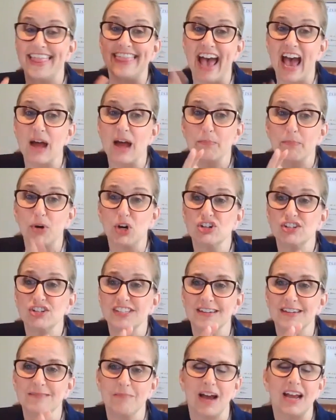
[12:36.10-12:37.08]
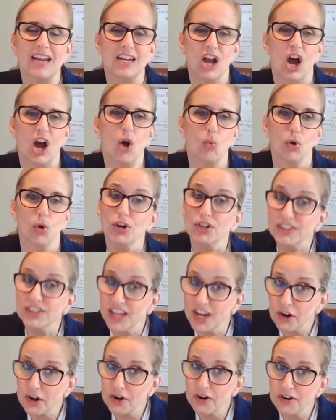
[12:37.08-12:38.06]
That person might not work
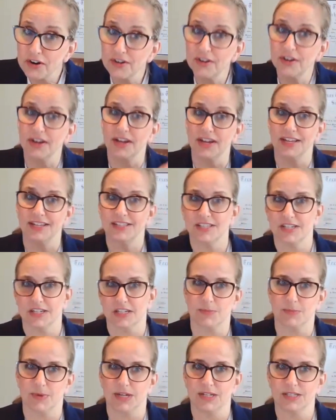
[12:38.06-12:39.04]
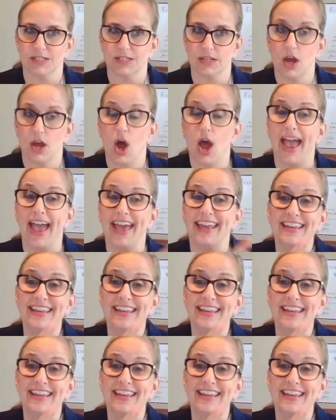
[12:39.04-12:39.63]
there in 6 months.